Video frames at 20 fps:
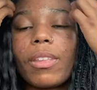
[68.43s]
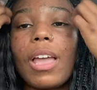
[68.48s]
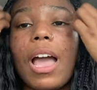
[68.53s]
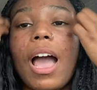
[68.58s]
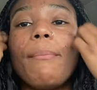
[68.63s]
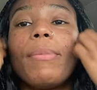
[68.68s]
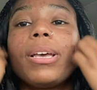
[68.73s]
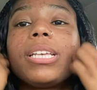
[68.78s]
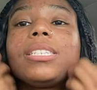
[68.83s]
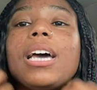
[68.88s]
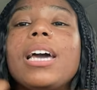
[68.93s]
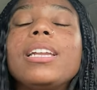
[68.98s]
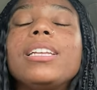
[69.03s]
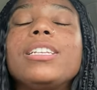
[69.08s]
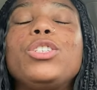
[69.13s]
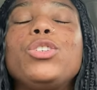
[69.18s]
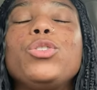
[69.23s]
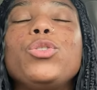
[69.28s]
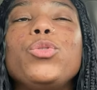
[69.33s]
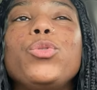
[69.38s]
I'm
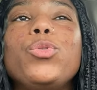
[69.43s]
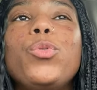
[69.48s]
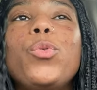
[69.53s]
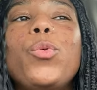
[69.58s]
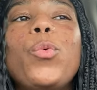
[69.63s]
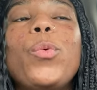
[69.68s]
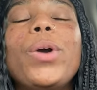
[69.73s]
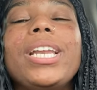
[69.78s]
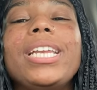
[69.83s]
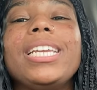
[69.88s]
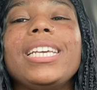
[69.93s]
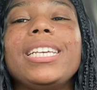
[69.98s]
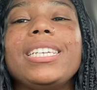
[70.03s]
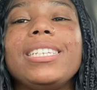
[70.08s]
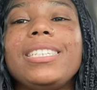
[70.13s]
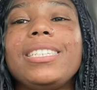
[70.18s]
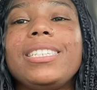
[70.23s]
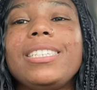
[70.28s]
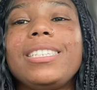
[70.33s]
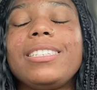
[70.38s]
excited to
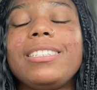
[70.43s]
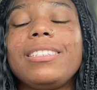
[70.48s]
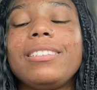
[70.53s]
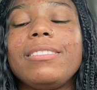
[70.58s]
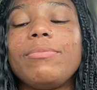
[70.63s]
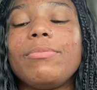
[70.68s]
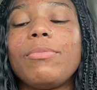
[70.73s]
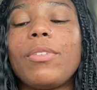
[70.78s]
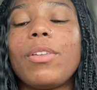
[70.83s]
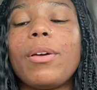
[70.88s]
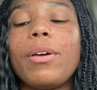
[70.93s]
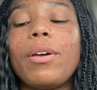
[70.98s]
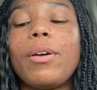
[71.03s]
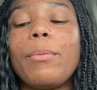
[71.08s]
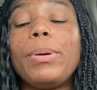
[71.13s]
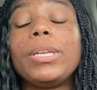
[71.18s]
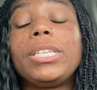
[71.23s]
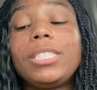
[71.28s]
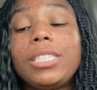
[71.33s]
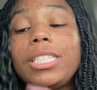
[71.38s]
witness
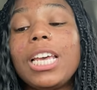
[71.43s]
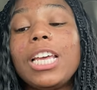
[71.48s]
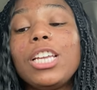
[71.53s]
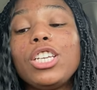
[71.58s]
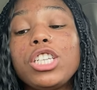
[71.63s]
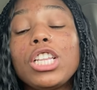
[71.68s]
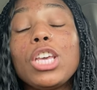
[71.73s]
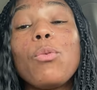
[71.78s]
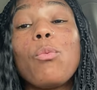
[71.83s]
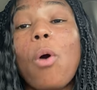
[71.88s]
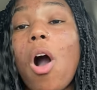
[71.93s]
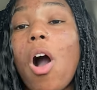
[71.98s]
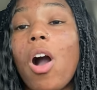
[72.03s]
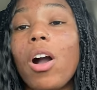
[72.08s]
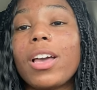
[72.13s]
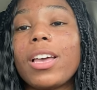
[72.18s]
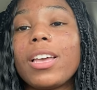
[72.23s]
potentially Walk.